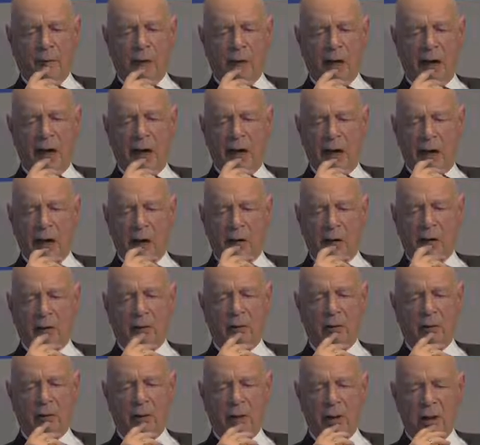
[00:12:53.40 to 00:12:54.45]

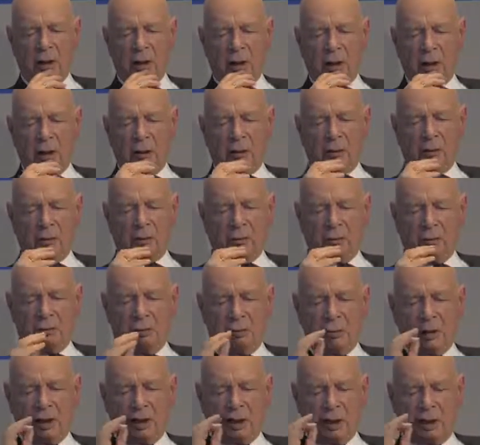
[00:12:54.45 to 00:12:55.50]
how do
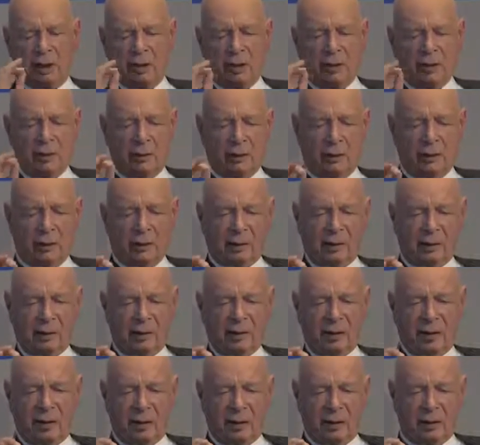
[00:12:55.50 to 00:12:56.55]
we
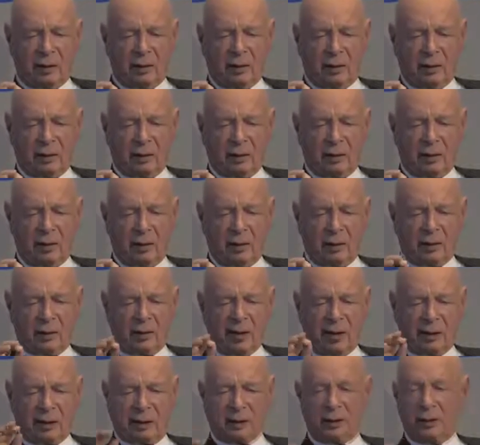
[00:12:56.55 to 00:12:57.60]
create a
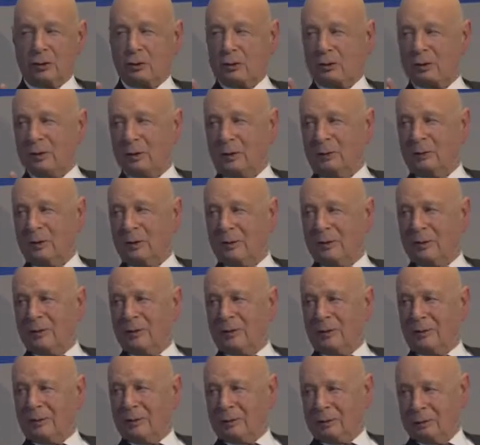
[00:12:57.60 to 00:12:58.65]
tax system
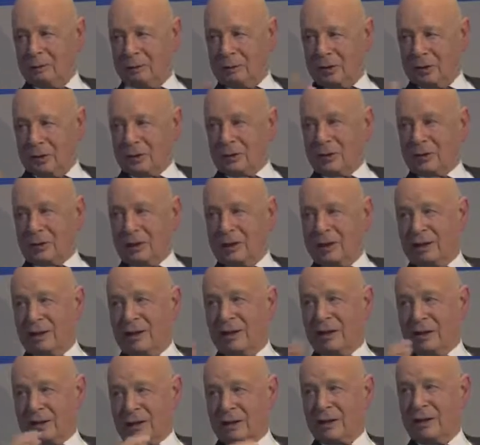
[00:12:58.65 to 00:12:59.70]
which,
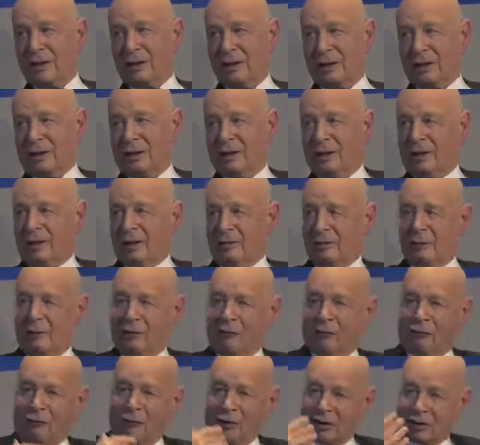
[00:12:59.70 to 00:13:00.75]
let's say,
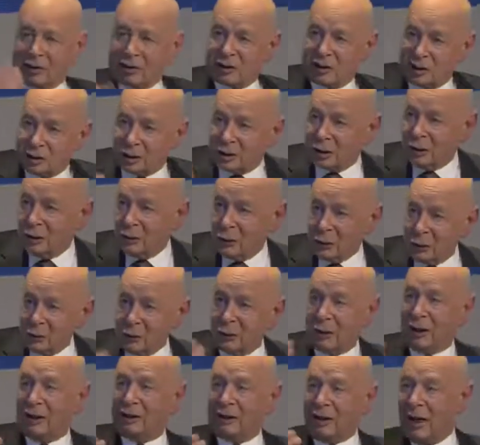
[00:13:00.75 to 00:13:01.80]
fits this new
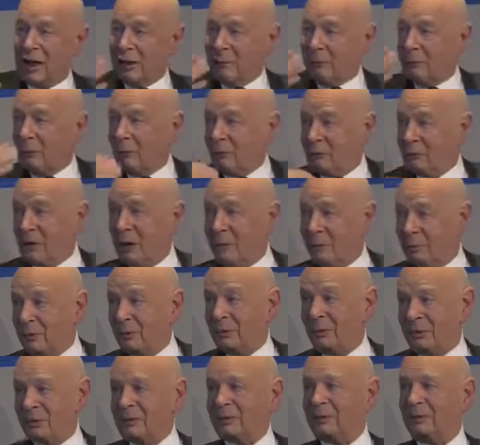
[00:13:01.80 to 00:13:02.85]
type of
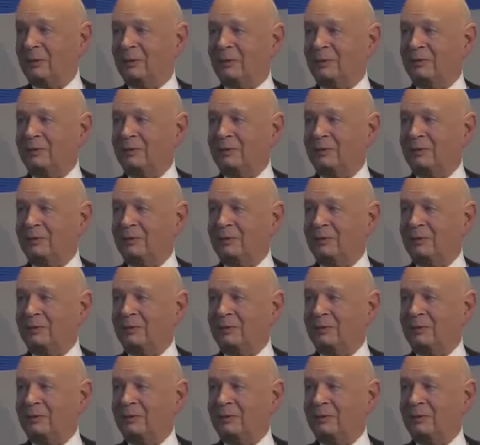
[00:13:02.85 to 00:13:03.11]
companies?